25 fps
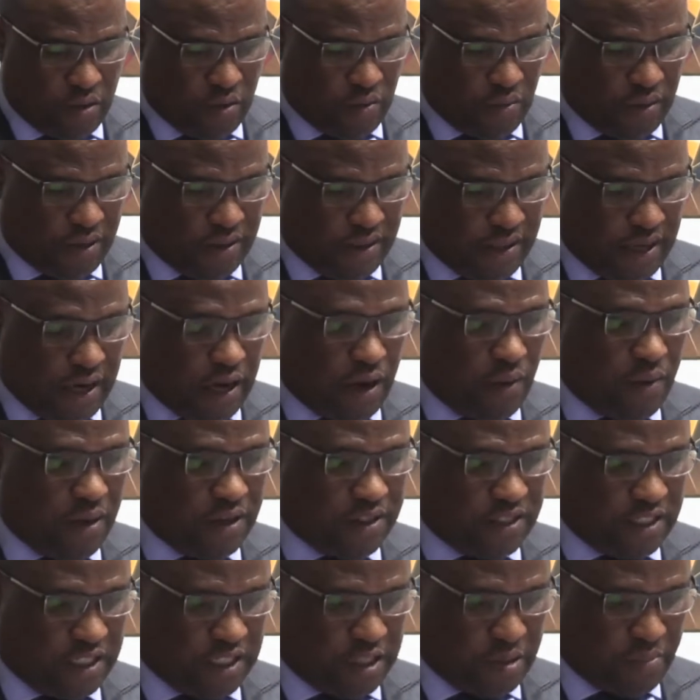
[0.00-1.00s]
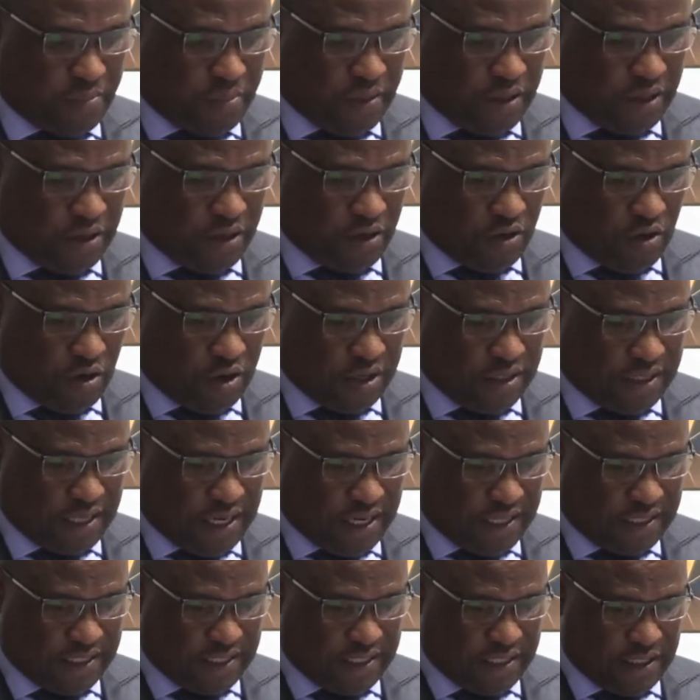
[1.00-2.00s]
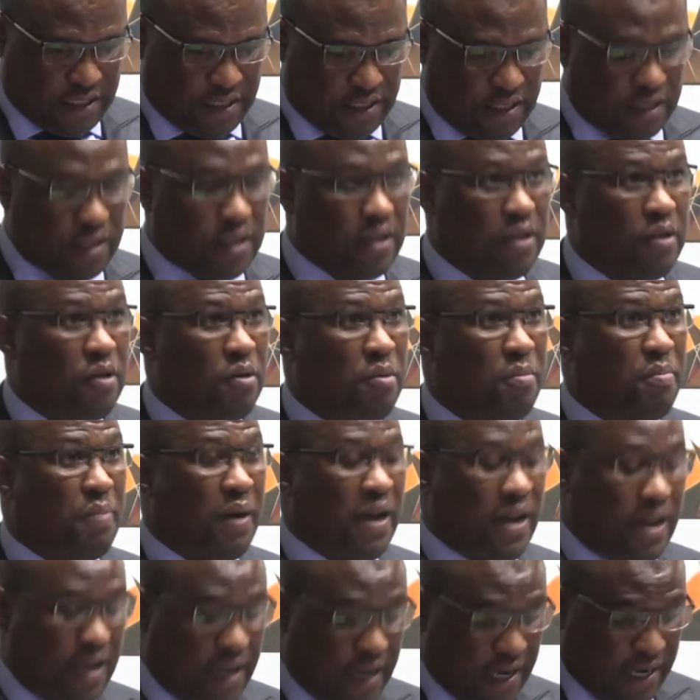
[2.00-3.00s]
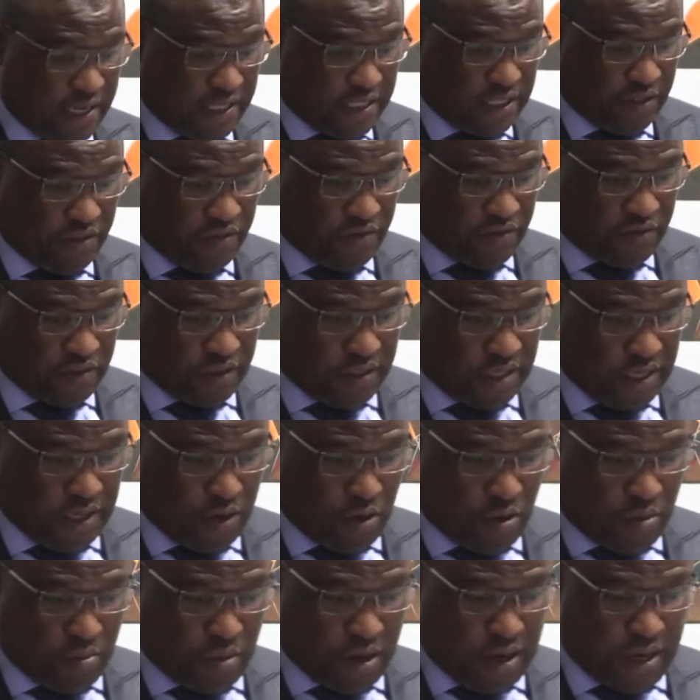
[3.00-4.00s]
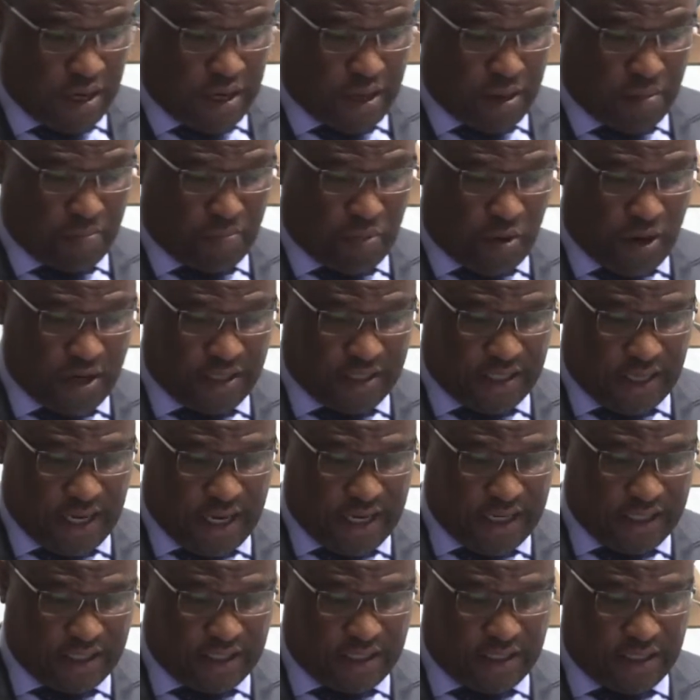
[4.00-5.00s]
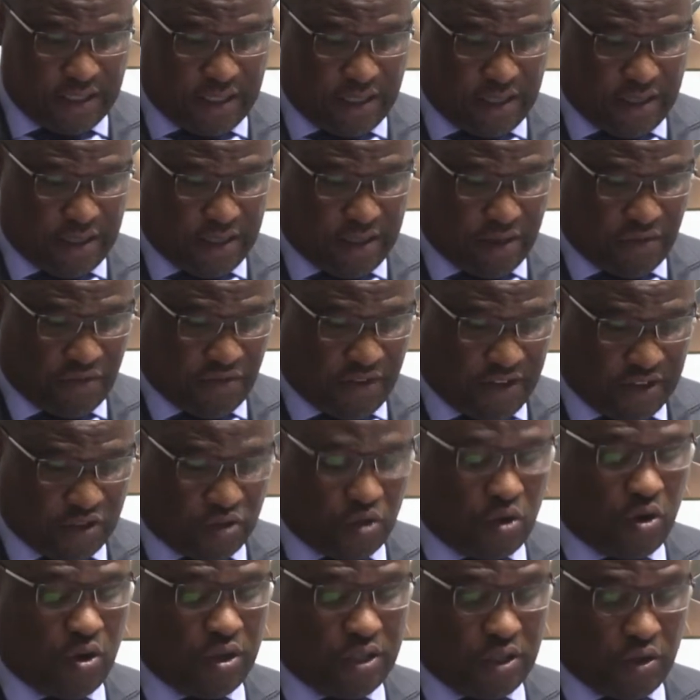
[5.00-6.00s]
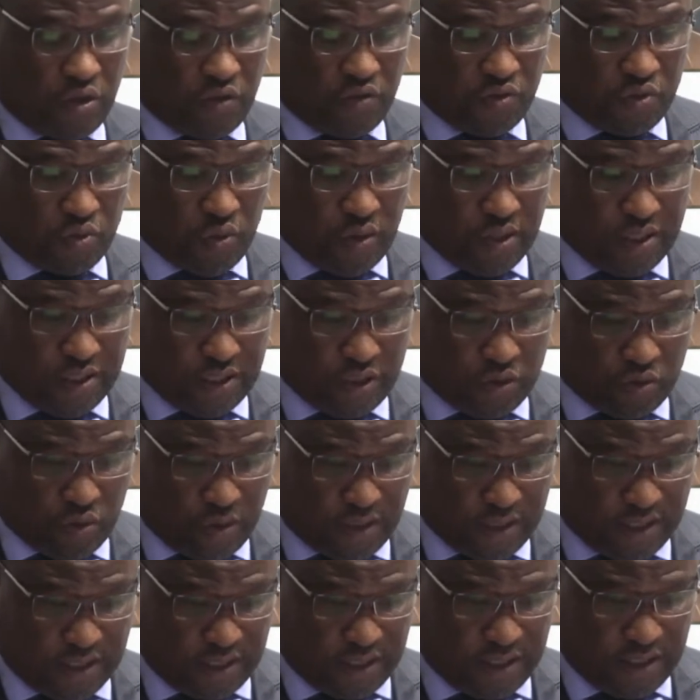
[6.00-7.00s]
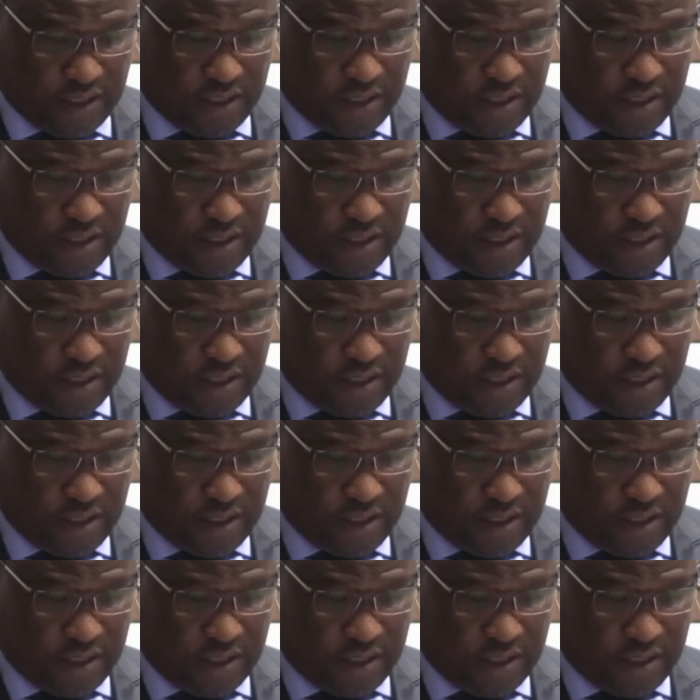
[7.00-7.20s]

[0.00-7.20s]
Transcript: with our GDP contracting by negative uh, 0.8 in the first quarter of 2020.